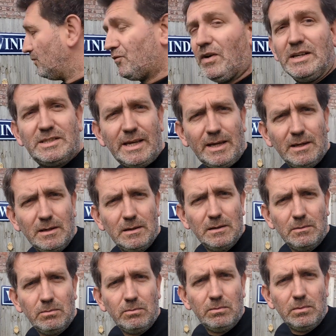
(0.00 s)
fizzy
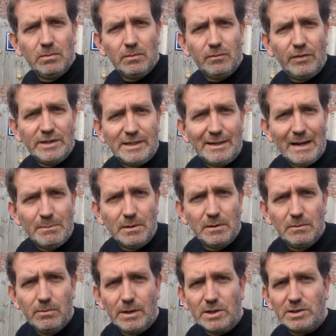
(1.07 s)

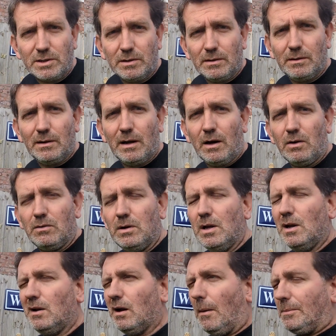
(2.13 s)
lemon, which I'll
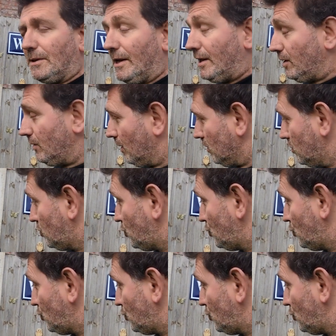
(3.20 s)
update you on